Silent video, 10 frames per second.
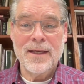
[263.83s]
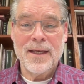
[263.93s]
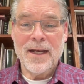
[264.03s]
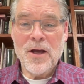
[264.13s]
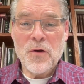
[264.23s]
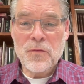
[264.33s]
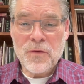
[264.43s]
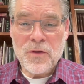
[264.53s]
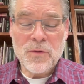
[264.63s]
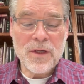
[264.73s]
And I hope
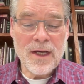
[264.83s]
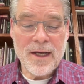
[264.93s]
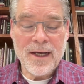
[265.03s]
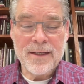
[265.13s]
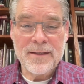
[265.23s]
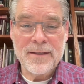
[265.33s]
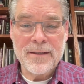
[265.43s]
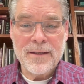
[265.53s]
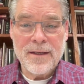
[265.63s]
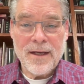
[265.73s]
for you and I,
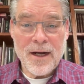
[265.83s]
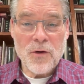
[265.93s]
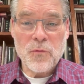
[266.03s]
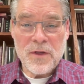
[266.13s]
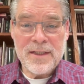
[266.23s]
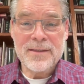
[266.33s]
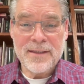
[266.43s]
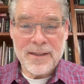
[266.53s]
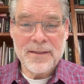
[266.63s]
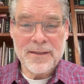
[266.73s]
our
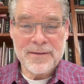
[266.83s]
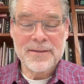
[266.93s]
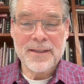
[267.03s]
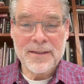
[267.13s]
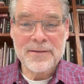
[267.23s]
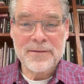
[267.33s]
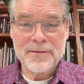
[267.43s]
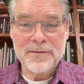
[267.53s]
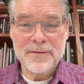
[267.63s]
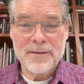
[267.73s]
reasoning is this,
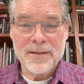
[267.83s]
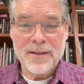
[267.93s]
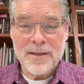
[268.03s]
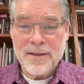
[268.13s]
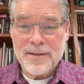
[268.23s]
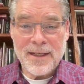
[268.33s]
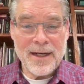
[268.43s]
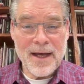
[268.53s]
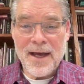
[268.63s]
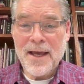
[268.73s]

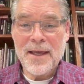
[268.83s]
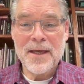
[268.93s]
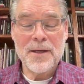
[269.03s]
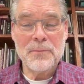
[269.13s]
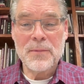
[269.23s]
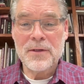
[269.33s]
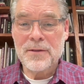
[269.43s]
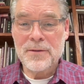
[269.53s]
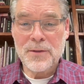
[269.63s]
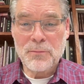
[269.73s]
that I am
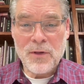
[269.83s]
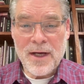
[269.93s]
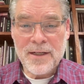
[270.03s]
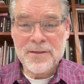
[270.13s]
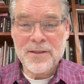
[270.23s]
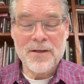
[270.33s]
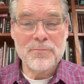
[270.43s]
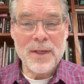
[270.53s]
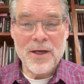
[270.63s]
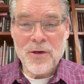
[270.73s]
the product
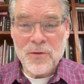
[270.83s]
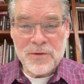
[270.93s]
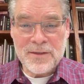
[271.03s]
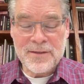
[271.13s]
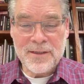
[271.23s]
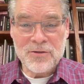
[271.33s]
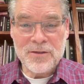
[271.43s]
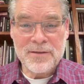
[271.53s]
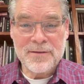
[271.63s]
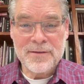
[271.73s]
of my own
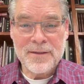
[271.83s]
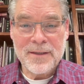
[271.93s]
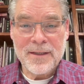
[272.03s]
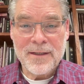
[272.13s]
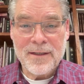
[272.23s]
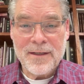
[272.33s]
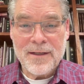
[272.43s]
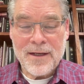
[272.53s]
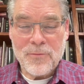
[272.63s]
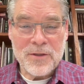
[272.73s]
decisions.
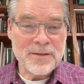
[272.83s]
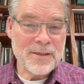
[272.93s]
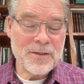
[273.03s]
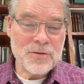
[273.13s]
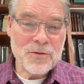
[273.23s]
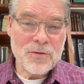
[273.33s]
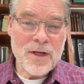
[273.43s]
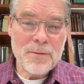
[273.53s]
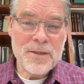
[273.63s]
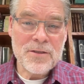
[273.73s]
What is it in
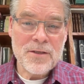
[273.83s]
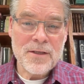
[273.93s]
Deuteronomy